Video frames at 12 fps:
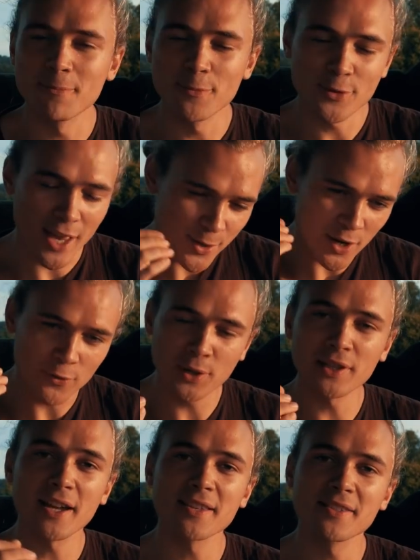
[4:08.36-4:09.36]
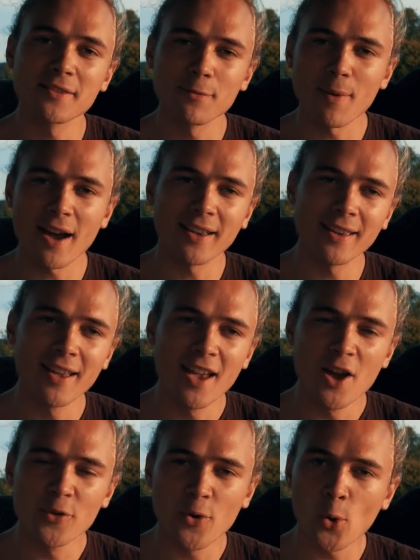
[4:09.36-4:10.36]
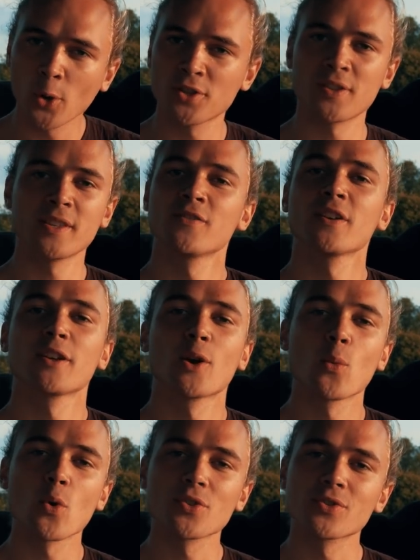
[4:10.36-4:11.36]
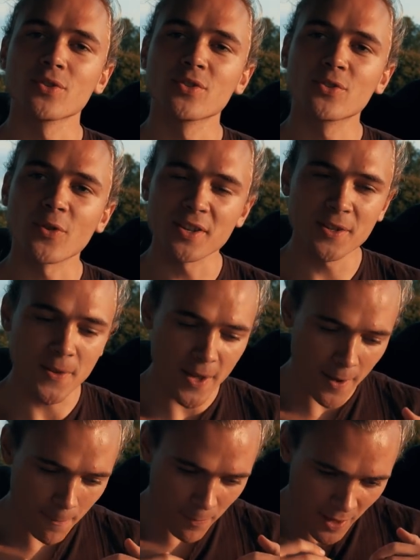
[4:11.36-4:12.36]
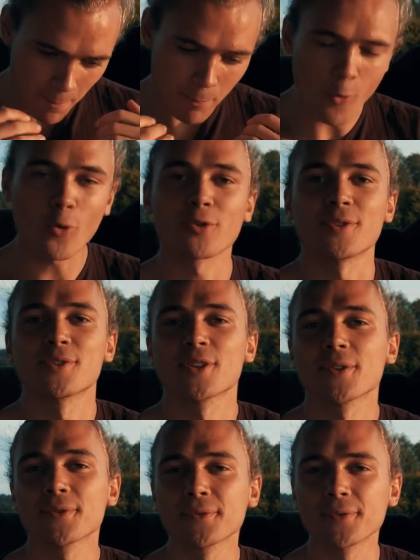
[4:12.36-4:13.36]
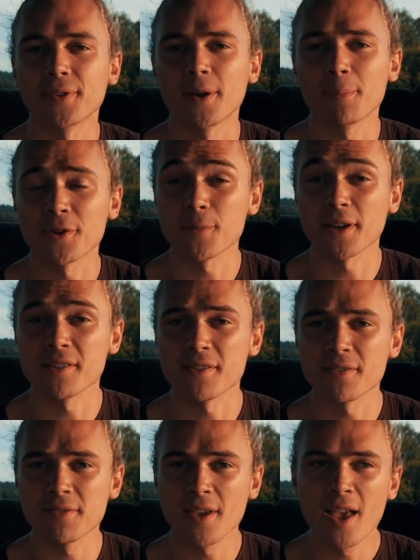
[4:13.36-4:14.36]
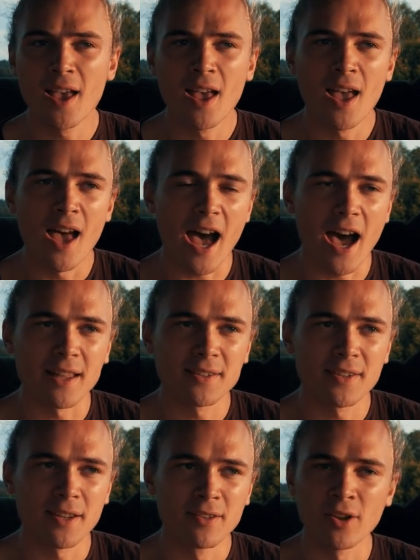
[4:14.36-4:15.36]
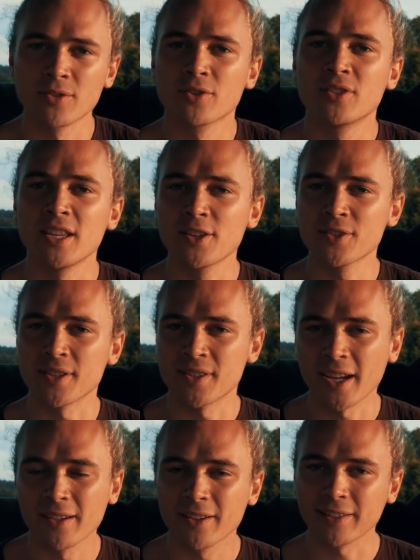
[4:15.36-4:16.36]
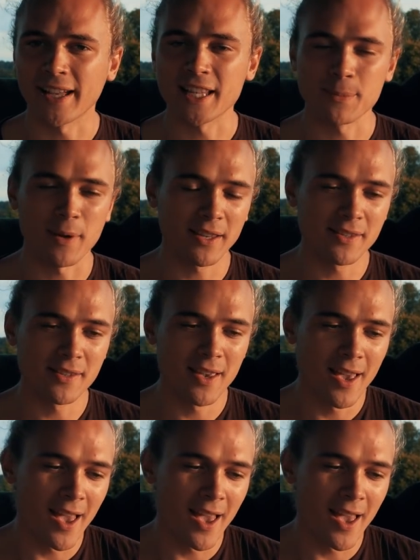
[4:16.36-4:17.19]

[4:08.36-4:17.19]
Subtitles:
So as you have realized, my focus in this video was to stress the importance of perspective and not to teach the technical aspects.